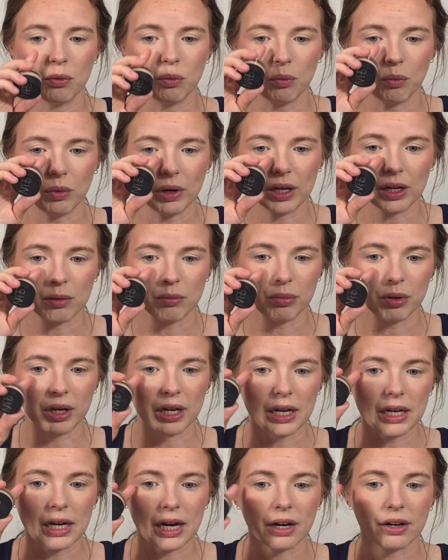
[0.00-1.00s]
we can put
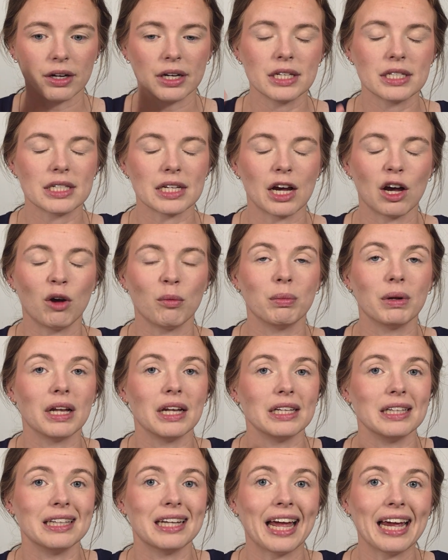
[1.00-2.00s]
in areas to help
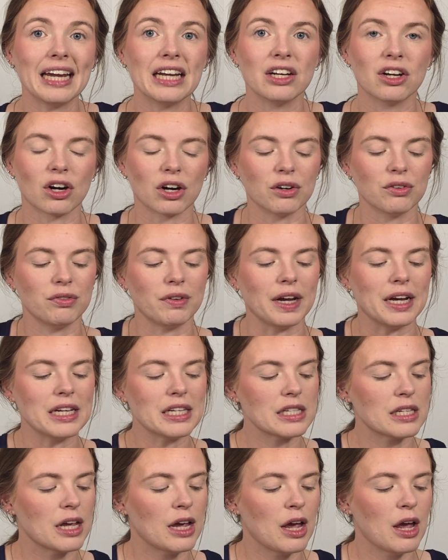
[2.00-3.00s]
lighten our
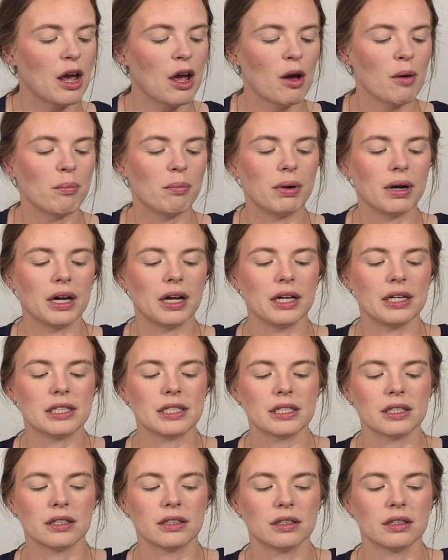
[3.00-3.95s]
face, but